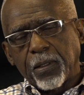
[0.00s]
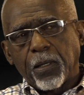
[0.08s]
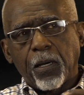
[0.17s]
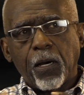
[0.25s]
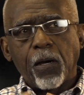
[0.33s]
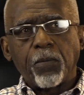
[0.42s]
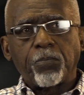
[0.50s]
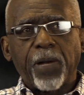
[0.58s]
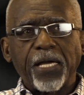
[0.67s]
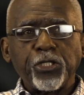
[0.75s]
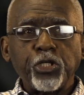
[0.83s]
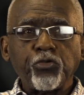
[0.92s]

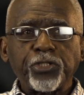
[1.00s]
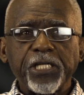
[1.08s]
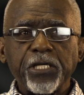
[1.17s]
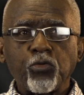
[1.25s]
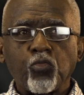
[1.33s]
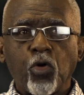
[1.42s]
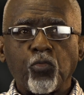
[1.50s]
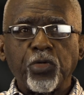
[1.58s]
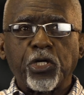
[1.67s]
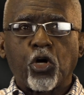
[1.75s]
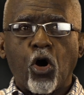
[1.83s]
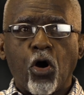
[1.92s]
by using what
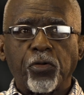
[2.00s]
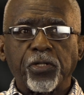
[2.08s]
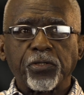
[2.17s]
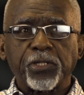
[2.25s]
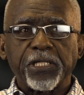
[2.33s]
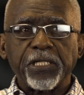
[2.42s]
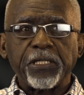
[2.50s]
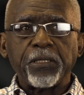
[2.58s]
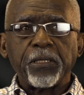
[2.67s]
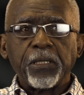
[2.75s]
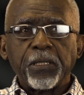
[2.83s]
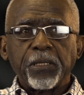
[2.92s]
we call the
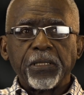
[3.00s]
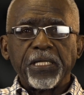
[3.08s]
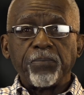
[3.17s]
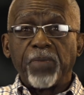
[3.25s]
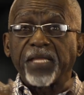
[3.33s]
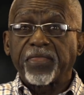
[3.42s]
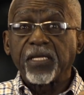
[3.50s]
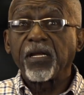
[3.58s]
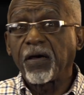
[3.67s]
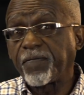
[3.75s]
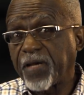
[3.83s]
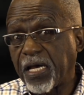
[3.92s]
method
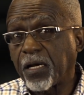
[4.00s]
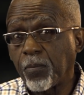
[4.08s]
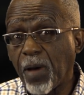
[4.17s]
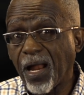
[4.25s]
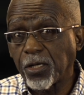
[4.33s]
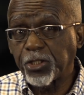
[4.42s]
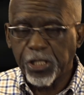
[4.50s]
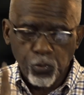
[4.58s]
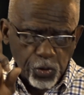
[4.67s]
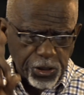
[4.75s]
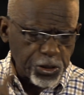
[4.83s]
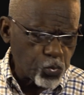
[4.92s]
of etymology,
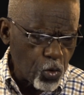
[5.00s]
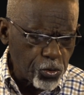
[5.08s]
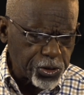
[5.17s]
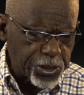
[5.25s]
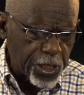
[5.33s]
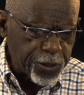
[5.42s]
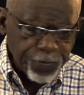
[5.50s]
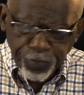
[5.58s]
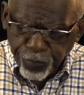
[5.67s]
which is word study.